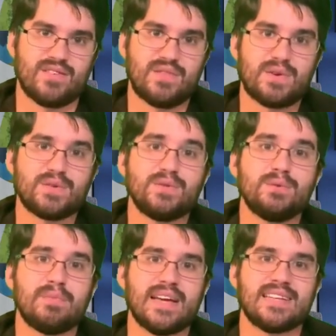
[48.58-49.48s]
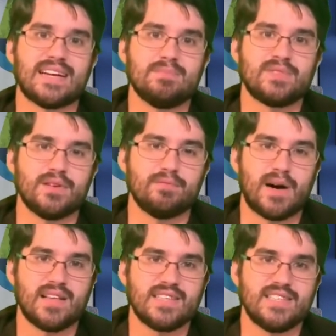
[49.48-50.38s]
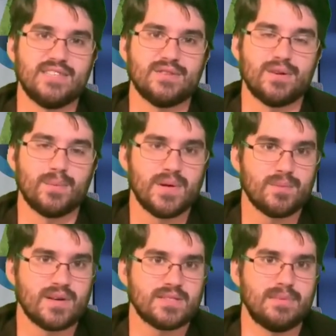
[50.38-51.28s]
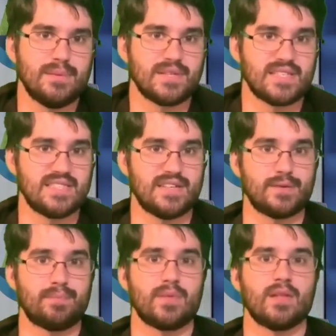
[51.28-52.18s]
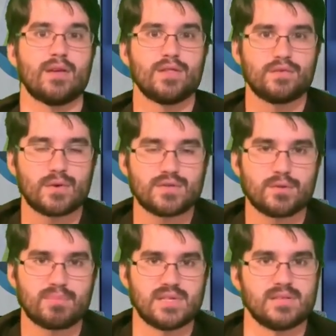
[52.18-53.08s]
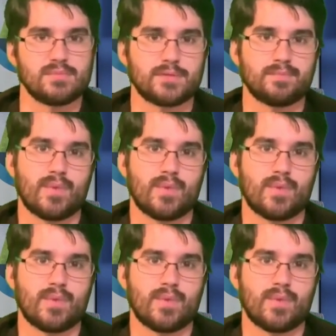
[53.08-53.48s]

There are two main types of polyhedra we want to be able to consider. The first are prisms.